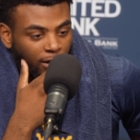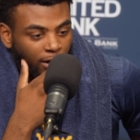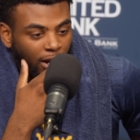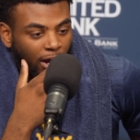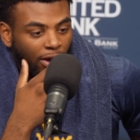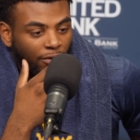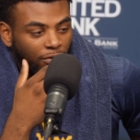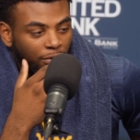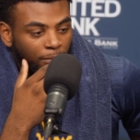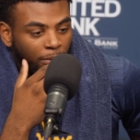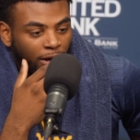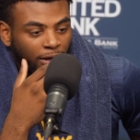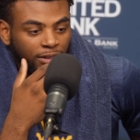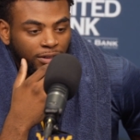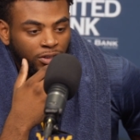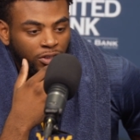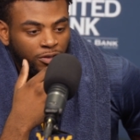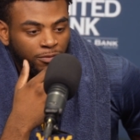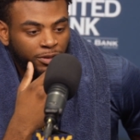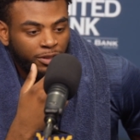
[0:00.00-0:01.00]
not
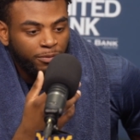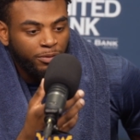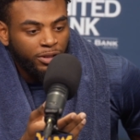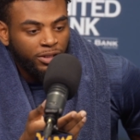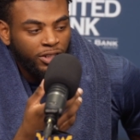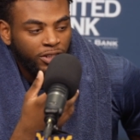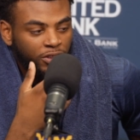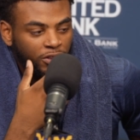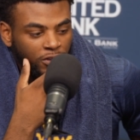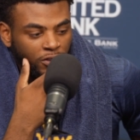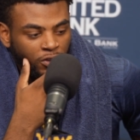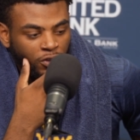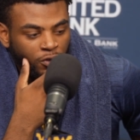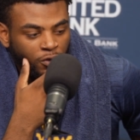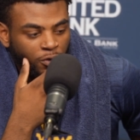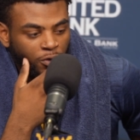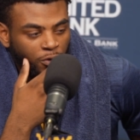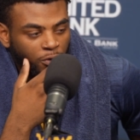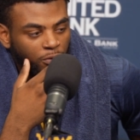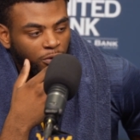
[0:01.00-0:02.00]
everybody's gonna be in a position to
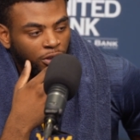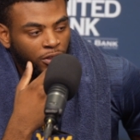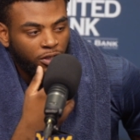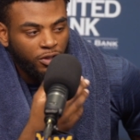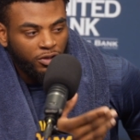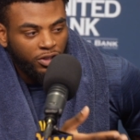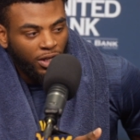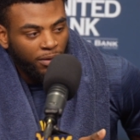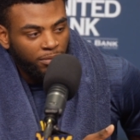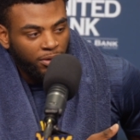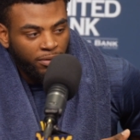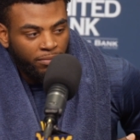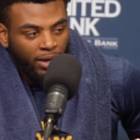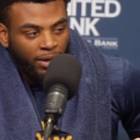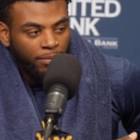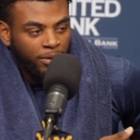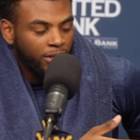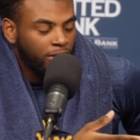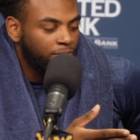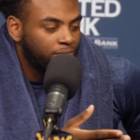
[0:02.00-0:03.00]
do you know something
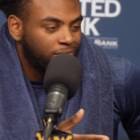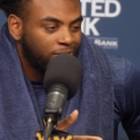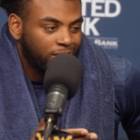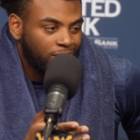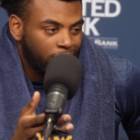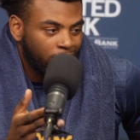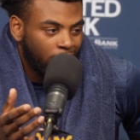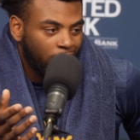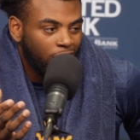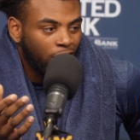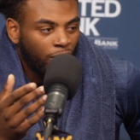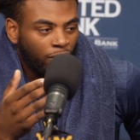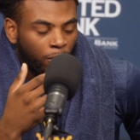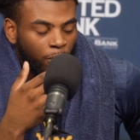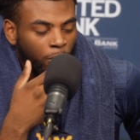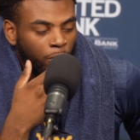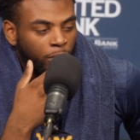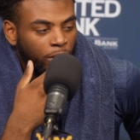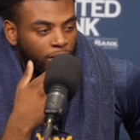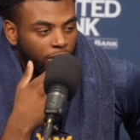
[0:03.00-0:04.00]
maybe they're not
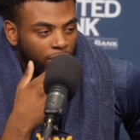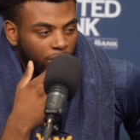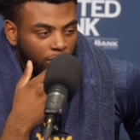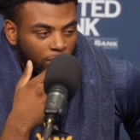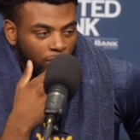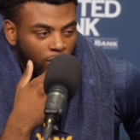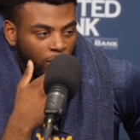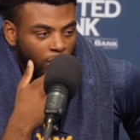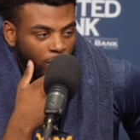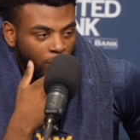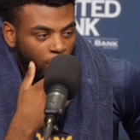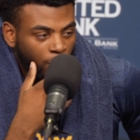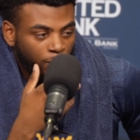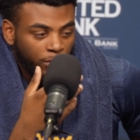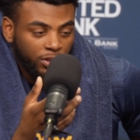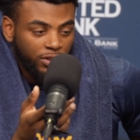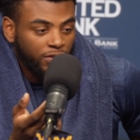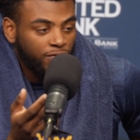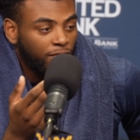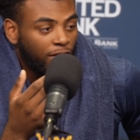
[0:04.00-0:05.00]
comfortable with
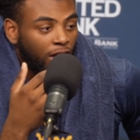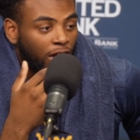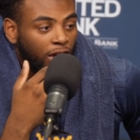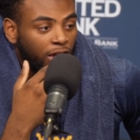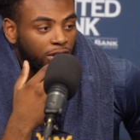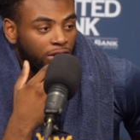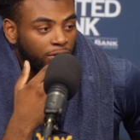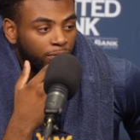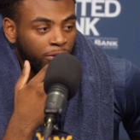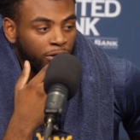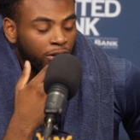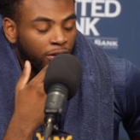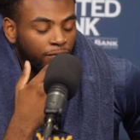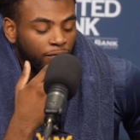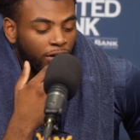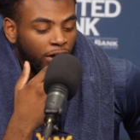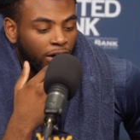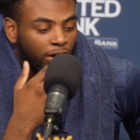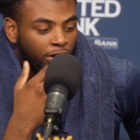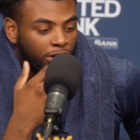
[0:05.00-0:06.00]
which is fine, completely
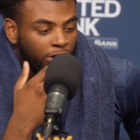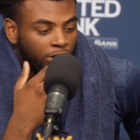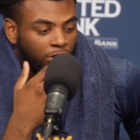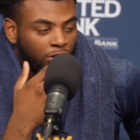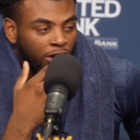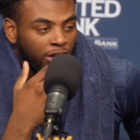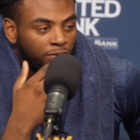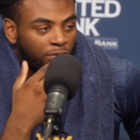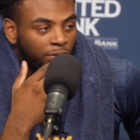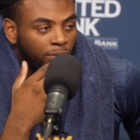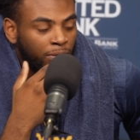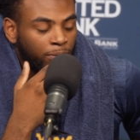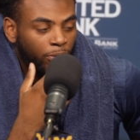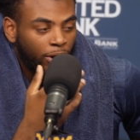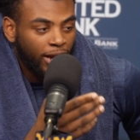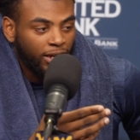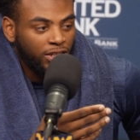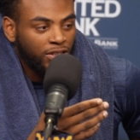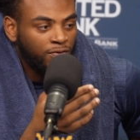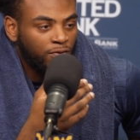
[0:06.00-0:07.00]
fine. You know, that's what we
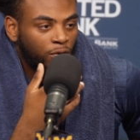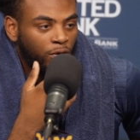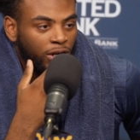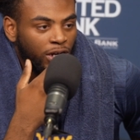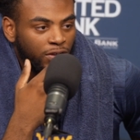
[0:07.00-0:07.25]
practice for.